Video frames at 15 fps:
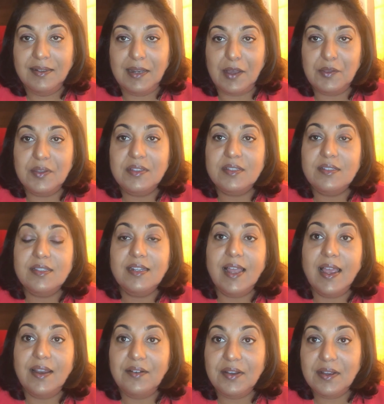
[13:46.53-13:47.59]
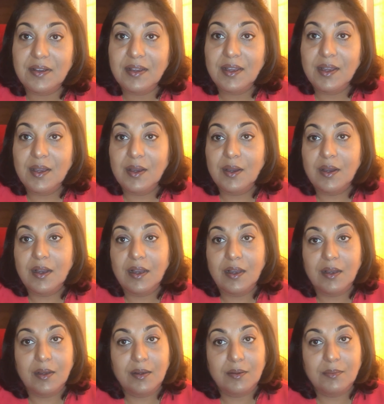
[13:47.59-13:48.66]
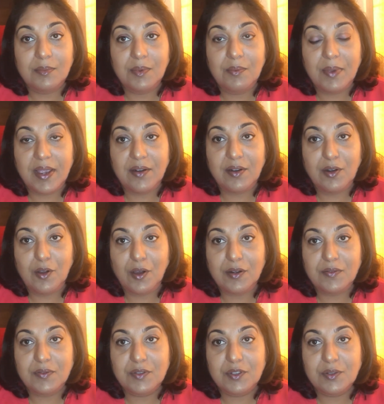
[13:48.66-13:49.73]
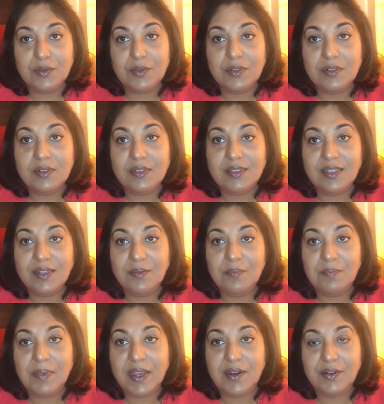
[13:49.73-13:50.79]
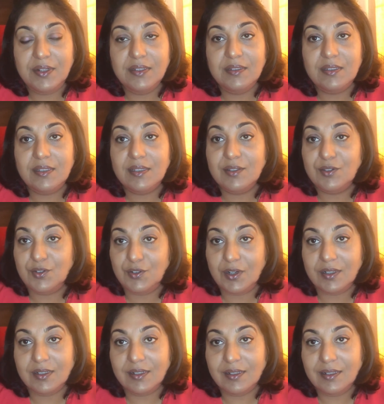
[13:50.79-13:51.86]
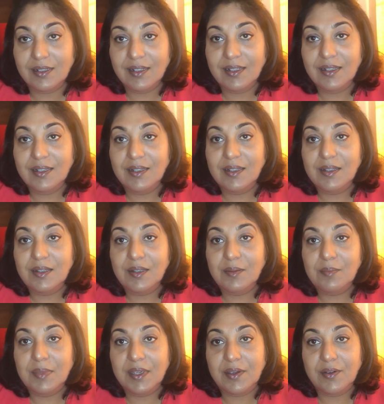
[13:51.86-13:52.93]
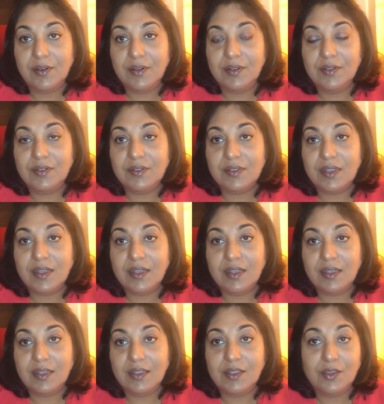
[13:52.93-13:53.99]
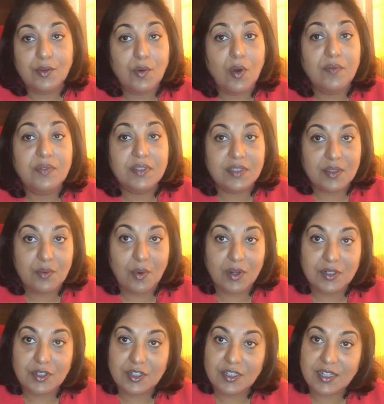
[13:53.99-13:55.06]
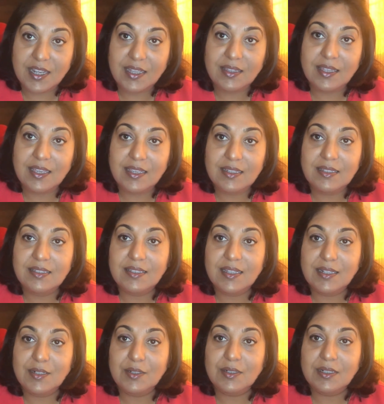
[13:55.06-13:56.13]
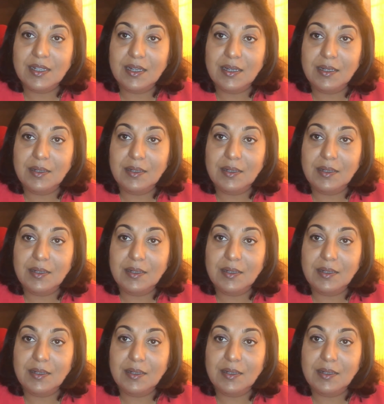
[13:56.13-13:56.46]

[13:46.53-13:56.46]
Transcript: Now this is an area where a lot of students and parents struggle, because you obviously want to take things that